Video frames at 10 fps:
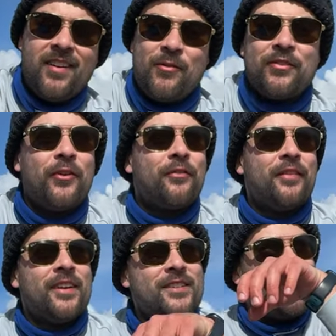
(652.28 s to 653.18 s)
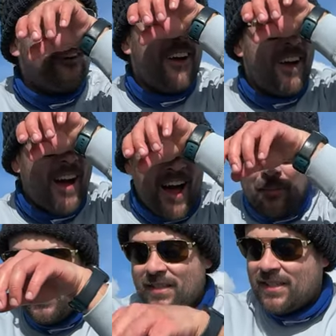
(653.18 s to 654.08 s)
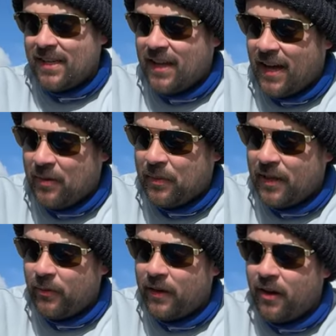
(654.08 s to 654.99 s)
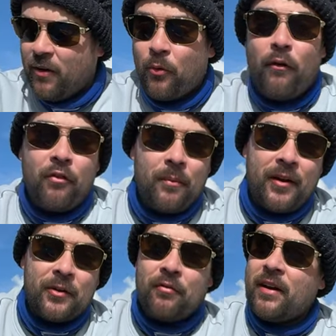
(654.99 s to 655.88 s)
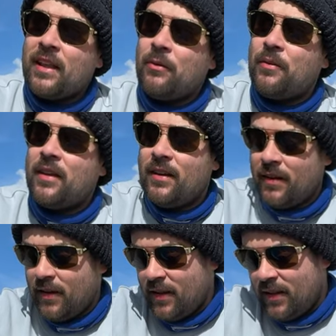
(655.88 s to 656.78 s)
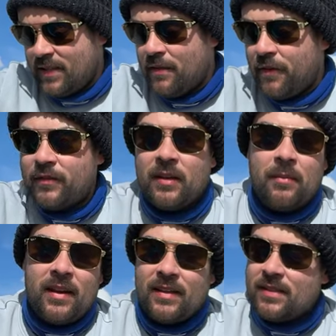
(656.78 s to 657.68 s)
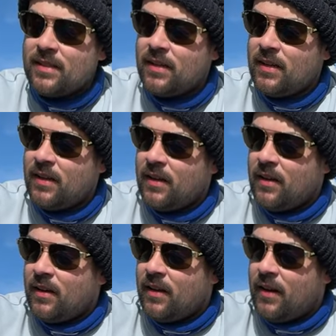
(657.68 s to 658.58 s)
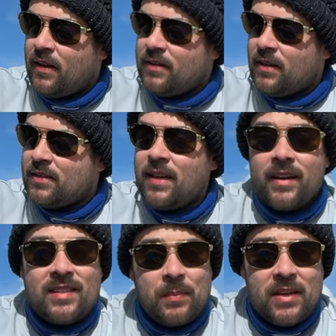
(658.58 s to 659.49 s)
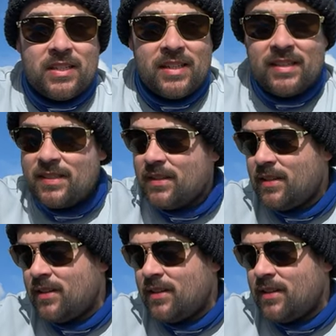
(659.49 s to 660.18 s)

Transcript: with dogfish, so happy to see that. But there we go, we're off the money already within 10-15 minutes. And our second species